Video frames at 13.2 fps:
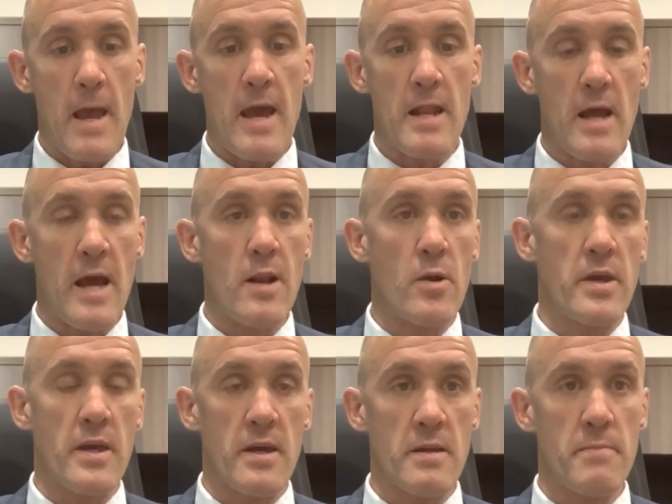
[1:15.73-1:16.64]
and
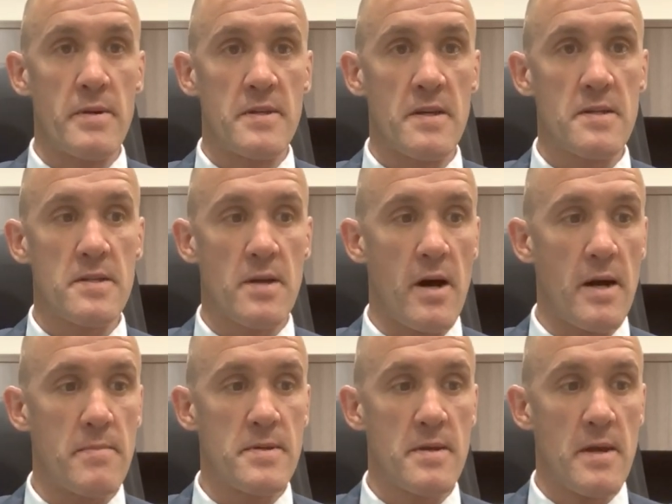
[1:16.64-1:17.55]
looking at the busiest
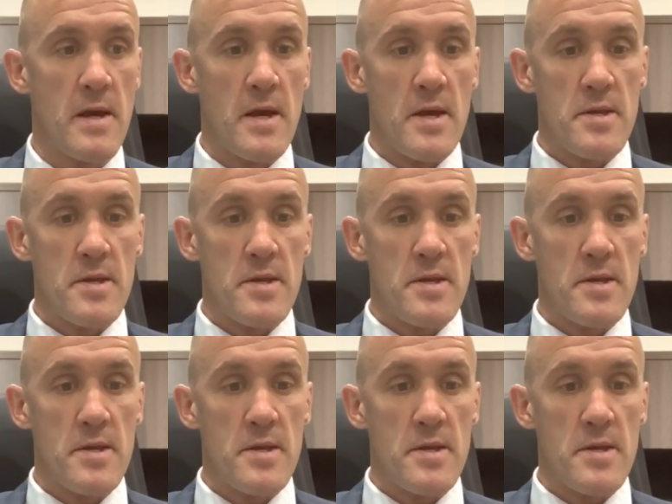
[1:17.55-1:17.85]
times.